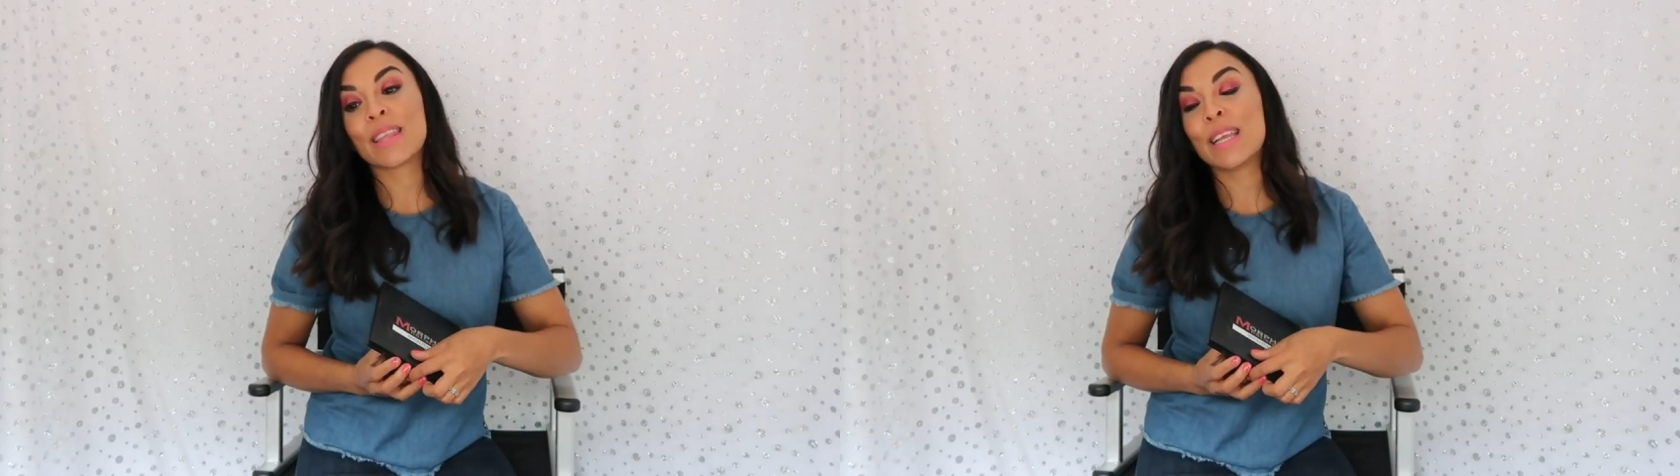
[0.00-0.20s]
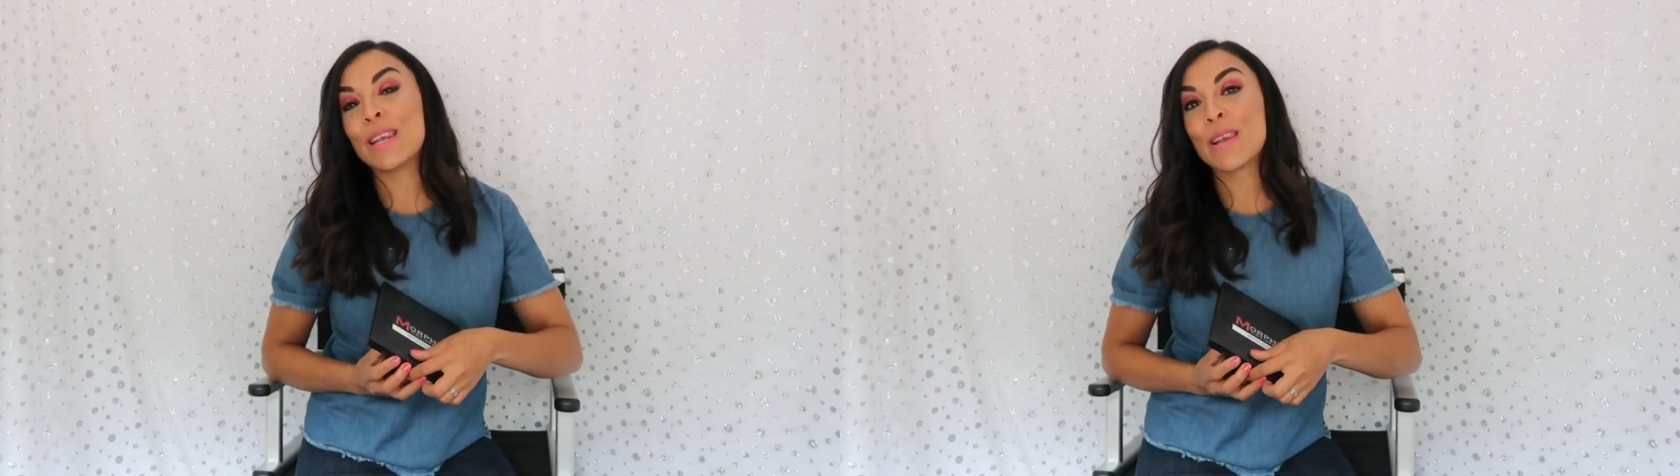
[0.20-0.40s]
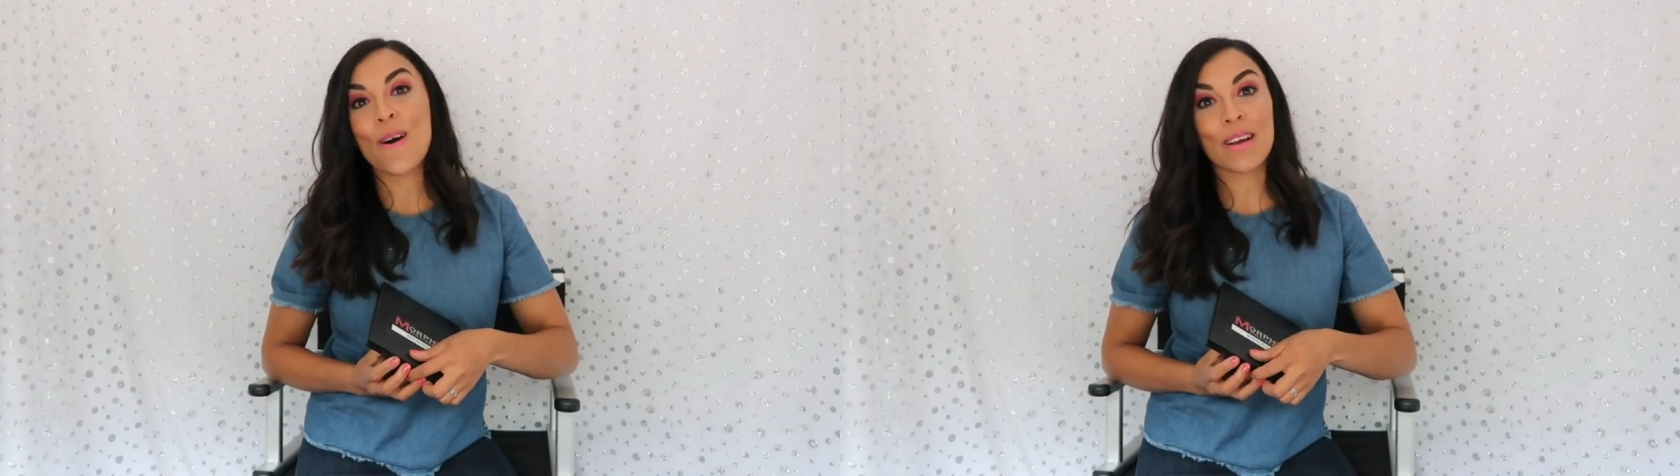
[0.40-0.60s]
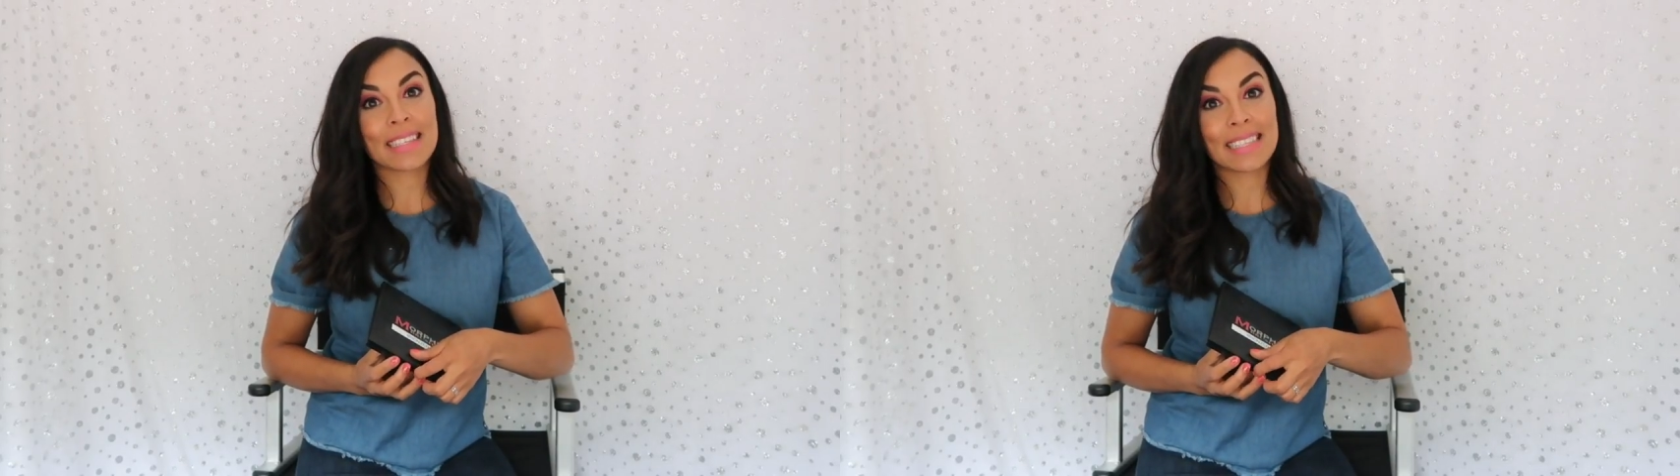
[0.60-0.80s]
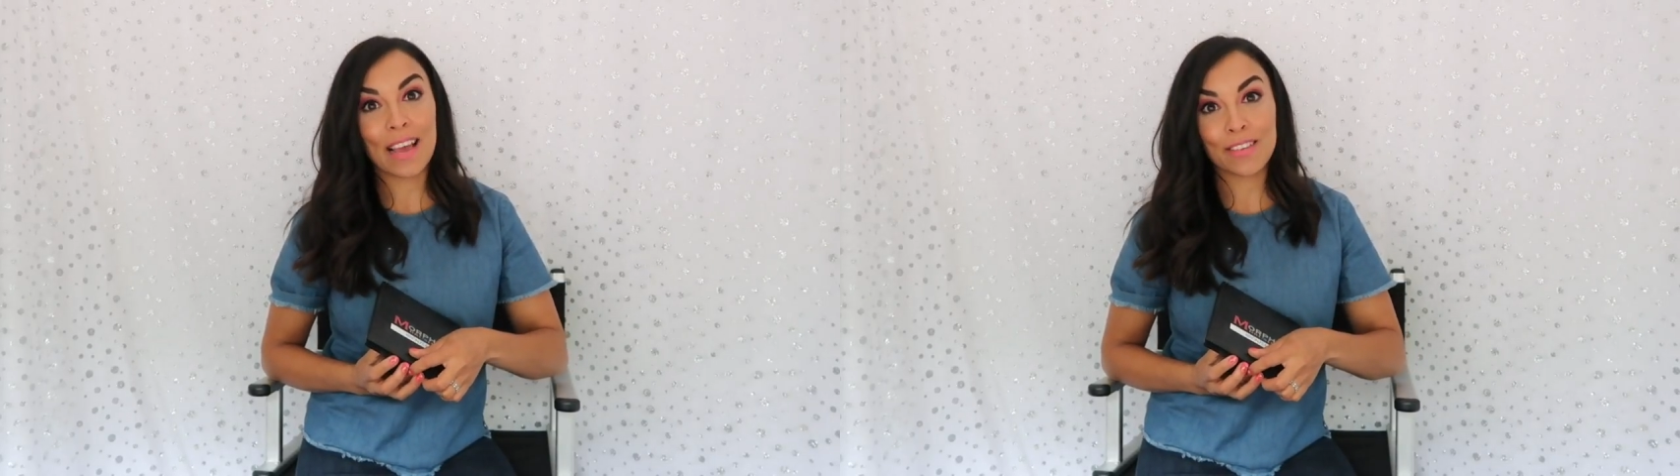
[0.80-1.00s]
the
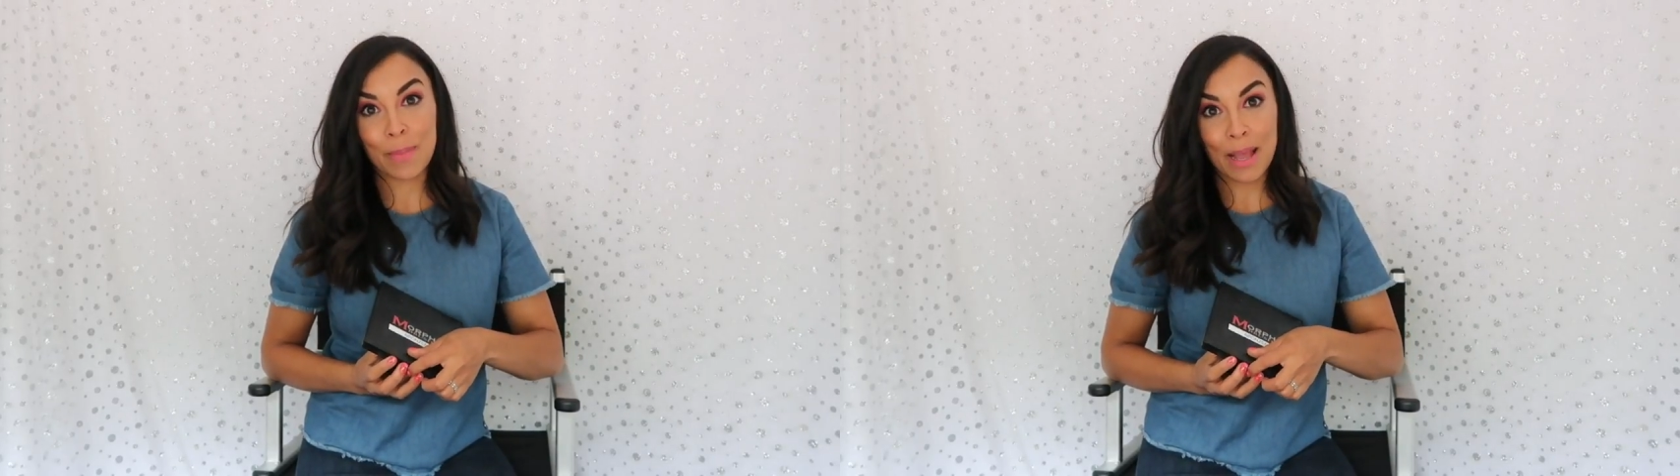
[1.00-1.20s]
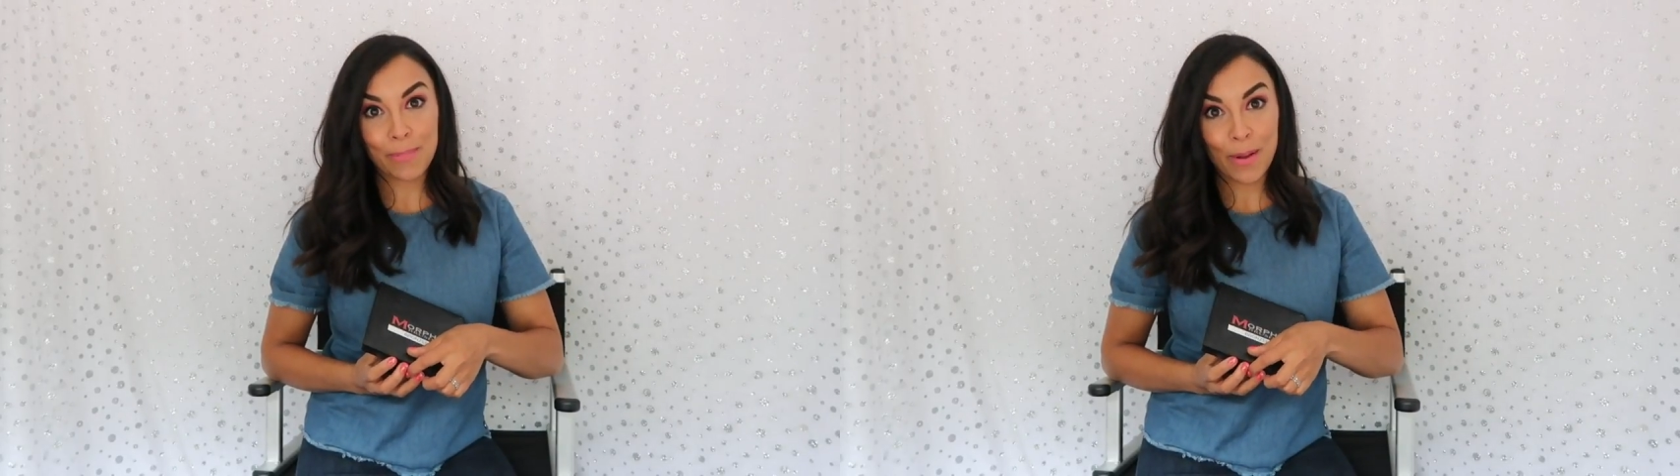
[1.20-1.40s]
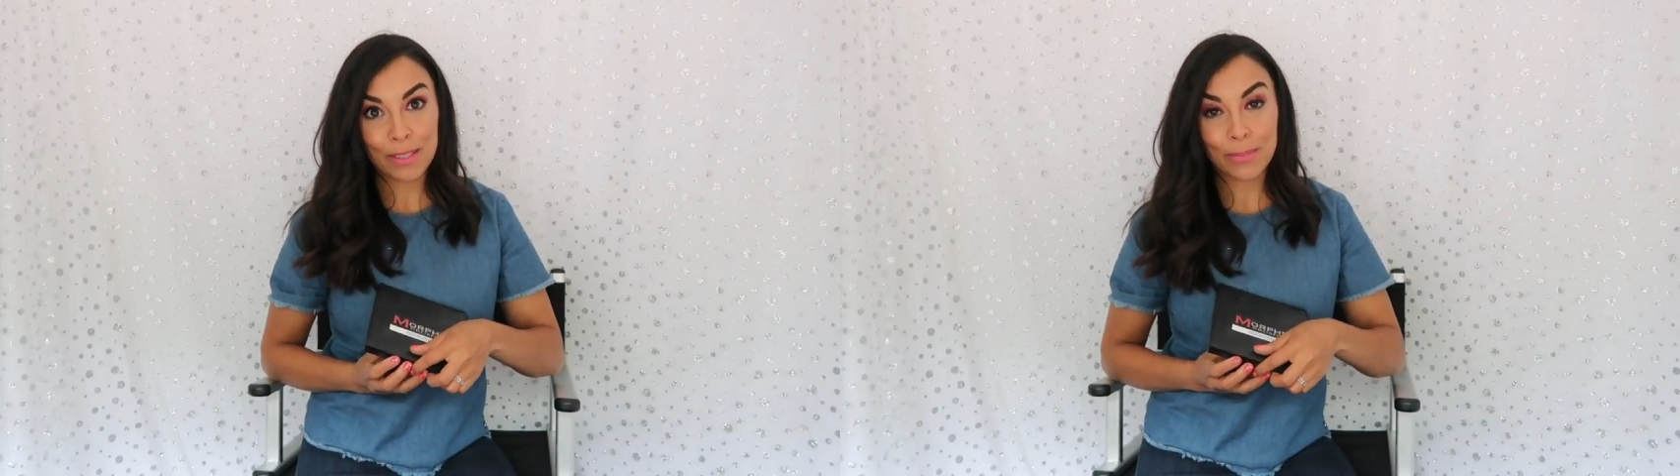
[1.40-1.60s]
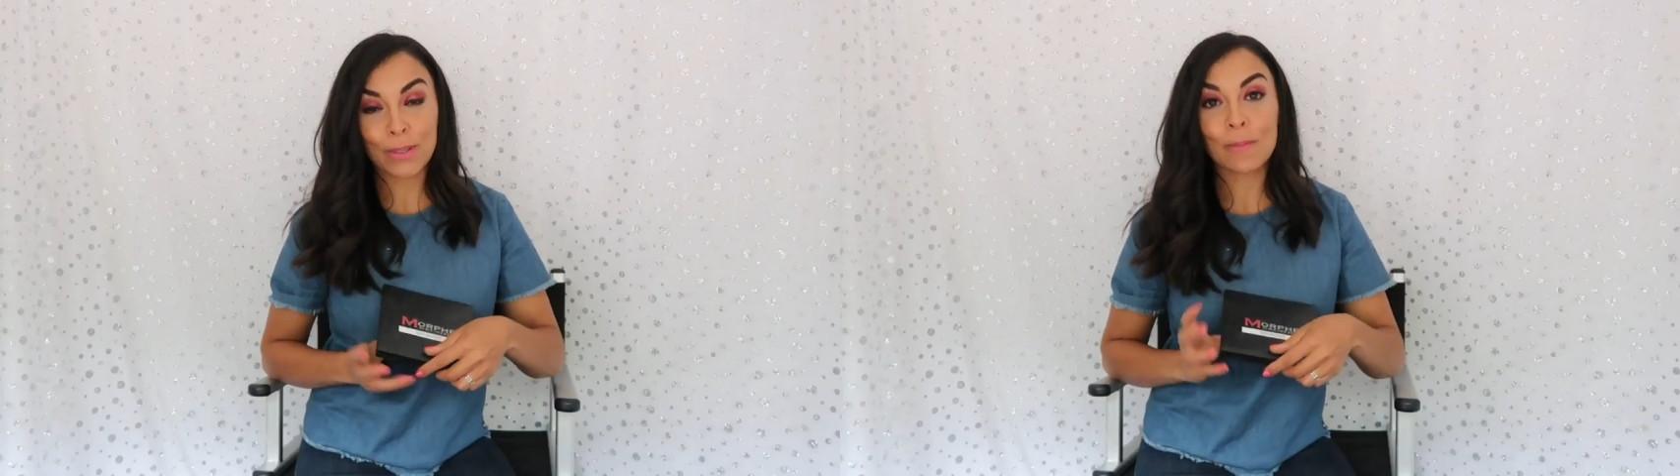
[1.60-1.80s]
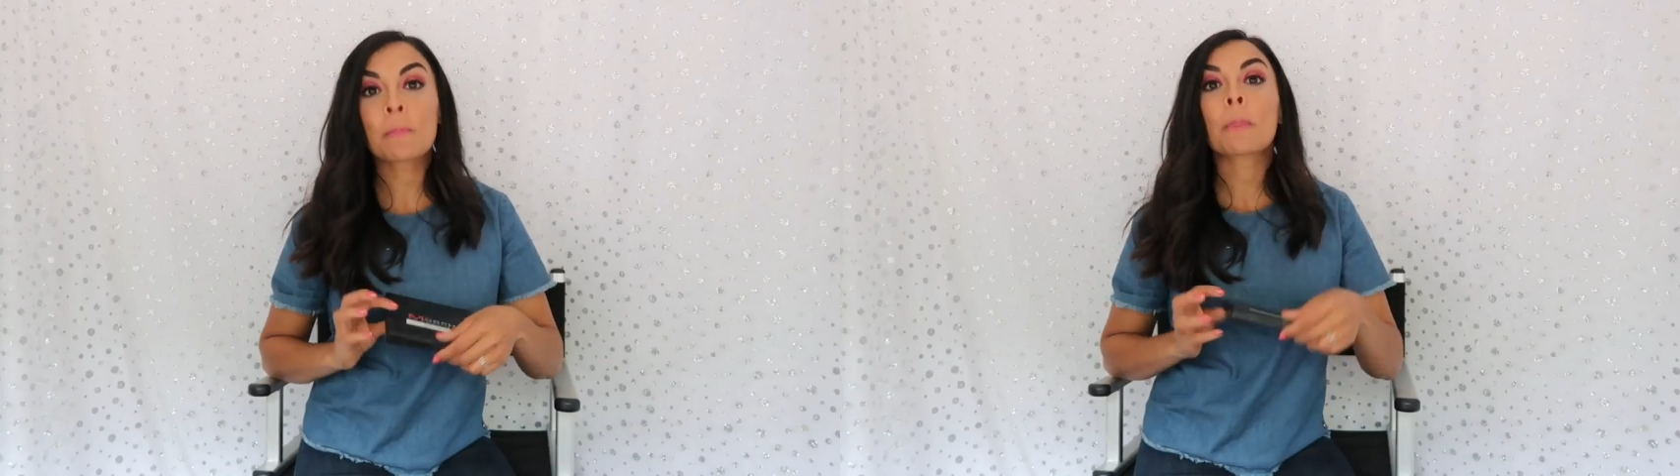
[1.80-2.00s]
longest lifespan
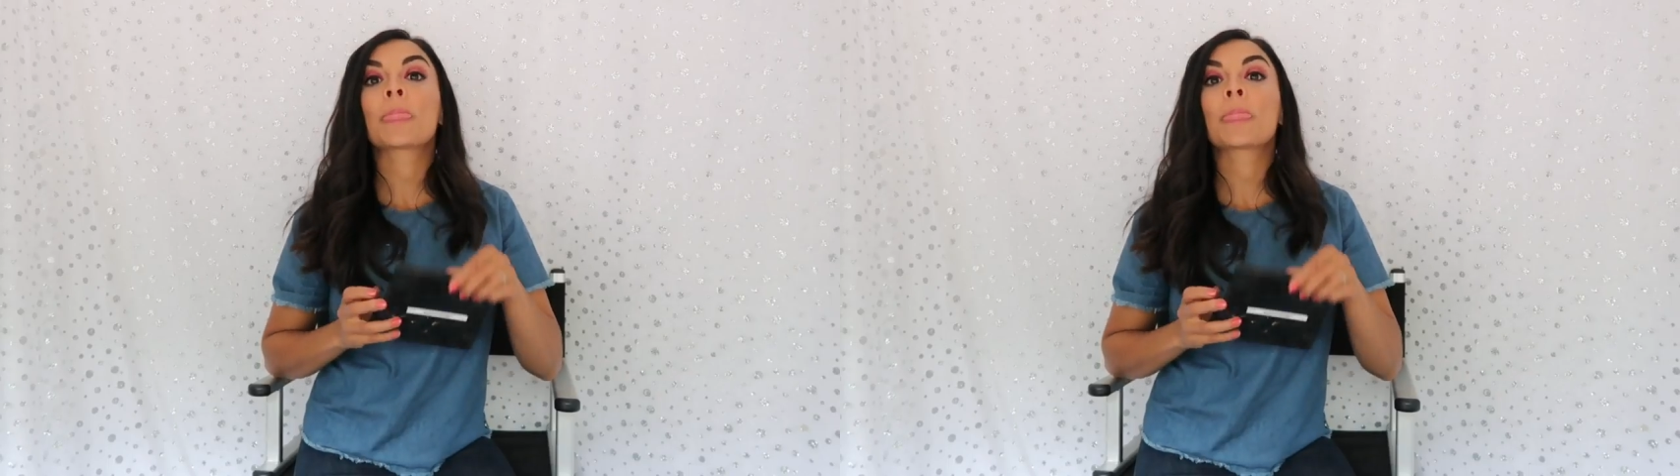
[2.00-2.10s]
possible.